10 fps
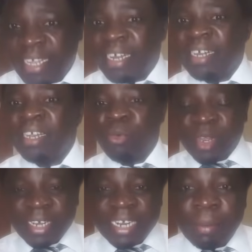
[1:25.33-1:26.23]
Then
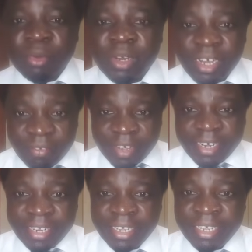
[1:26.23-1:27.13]
when it comes to
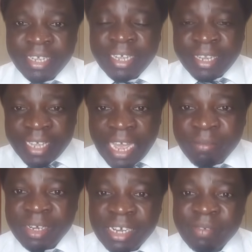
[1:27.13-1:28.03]
delivery, they
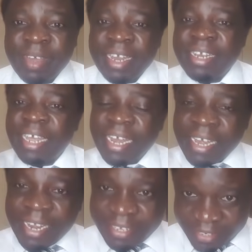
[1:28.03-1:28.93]
have delivered
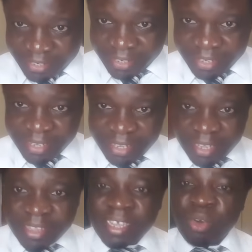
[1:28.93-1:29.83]
less
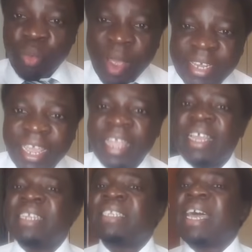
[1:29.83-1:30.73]
than what
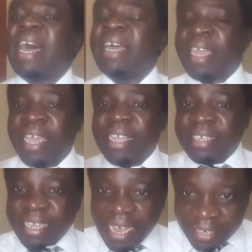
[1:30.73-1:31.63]

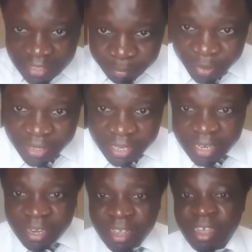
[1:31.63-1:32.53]
Kenyans
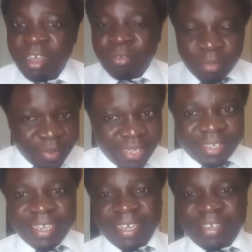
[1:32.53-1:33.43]
anticipated from
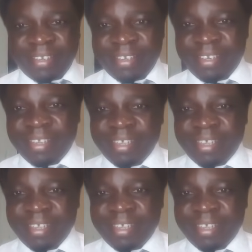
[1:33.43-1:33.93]
these guys.